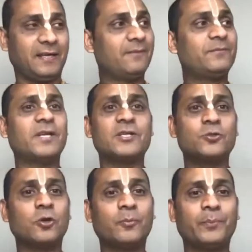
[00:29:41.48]
if there is
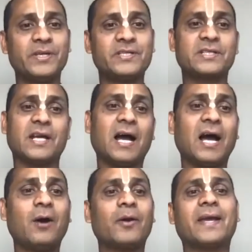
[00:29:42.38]
no peace,
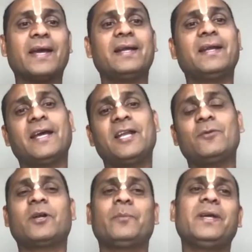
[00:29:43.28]
how can
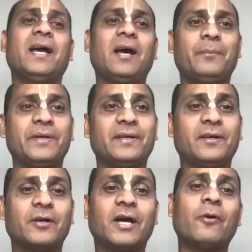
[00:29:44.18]
anyone be happy?
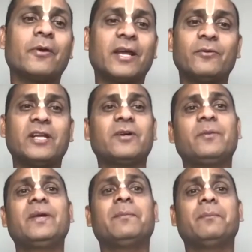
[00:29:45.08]
Or how can
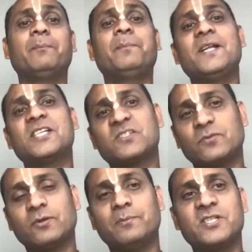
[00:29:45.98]
anyone be
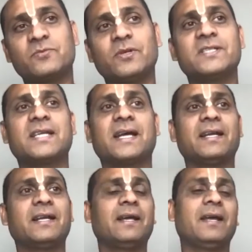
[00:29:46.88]
blissful? Blissful is
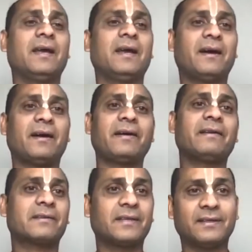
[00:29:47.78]
again a
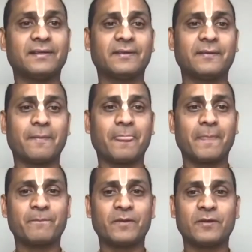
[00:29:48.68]
higher thing.
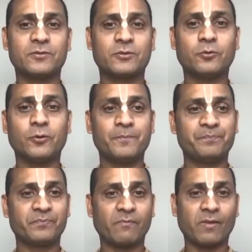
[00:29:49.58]
So
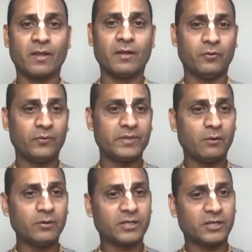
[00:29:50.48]

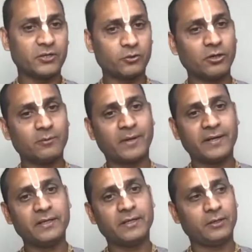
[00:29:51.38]
without controlled
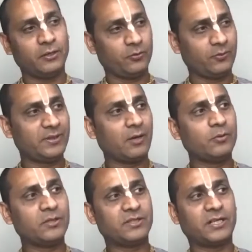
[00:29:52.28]
mind,
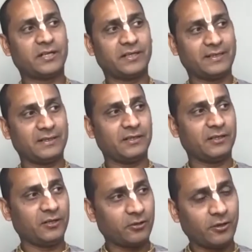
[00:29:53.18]
without the
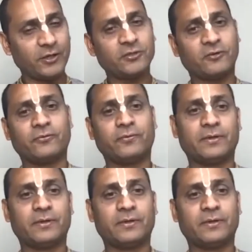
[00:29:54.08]
knowledge of